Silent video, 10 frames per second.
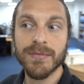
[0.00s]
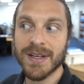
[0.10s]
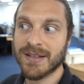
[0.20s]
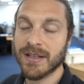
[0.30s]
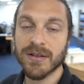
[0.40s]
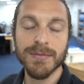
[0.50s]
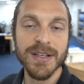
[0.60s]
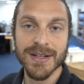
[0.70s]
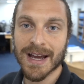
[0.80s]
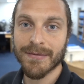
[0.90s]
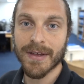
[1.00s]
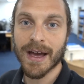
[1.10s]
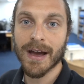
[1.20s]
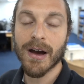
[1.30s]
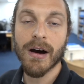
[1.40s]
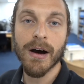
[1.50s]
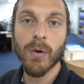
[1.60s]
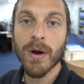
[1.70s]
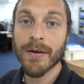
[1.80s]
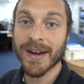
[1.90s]
This system doesn't have that.
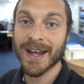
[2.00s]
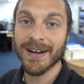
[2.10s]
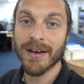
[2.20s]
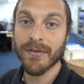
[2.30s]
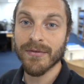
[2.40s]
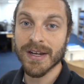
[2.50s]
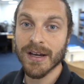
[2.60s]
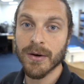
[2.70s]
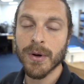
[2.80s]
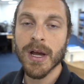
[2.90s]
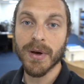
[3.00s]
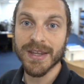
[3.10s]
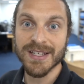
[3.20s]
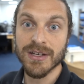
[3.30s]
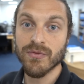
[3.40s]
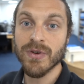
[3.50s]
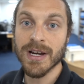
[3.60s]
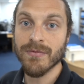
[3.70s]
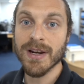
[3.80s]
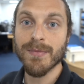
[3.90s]
I'll cover that in another video, but this is
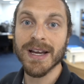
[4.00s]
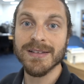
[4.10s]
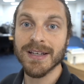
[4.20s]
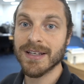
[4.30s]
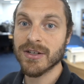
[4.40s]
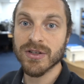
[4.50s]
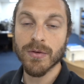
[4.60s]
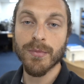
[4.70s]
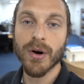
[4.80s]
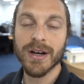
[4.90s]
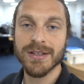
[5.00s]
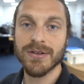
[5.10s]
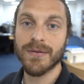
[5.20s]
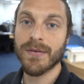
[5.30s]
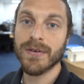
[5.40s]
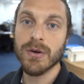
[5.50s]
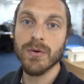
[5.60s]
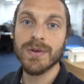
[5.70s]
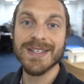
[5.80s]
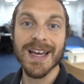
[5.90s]
really, really basic. It just comprises of a
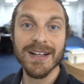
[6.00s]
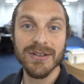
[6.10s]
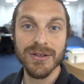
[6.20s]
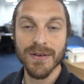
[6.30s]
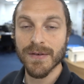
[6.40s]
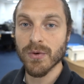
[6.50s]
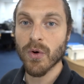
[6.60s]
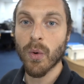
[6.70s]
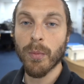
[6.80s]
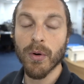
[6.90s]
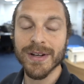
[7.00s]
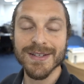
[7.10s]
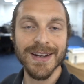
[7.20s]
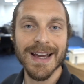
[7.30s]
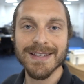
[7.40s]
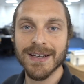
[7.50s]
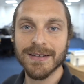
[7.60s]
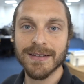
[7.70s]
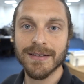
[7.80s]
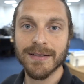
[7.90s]
few detectors, a few call points, and that is it.